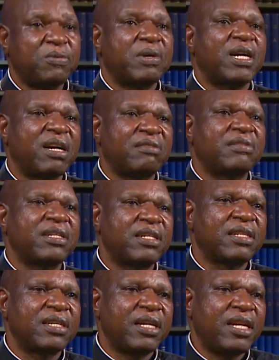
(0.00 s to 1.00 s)
we're
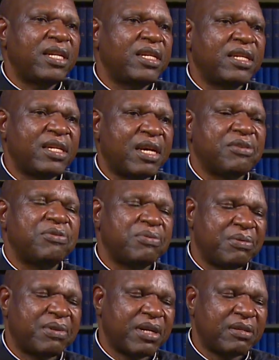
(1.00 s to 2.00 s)
having in
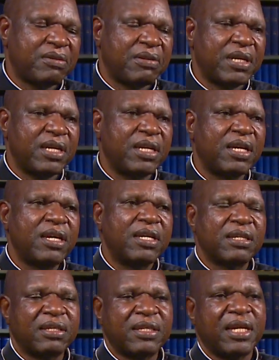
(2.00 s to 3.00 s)
Nigeria today
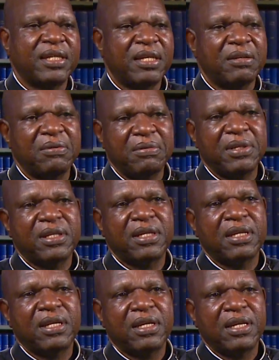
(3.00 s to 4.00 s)
started with
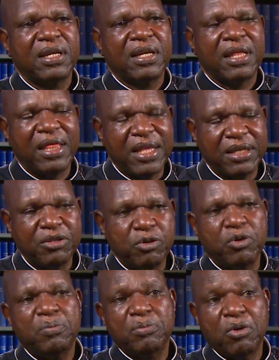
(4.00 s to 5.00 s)
this
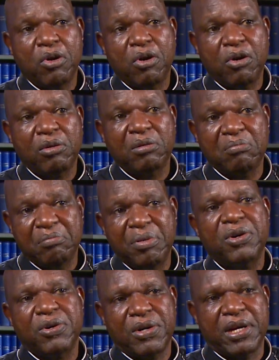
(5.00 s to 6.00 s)
group called
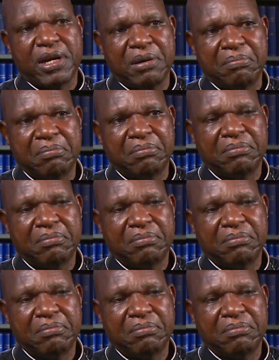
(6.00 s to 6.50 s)
Boko Haram.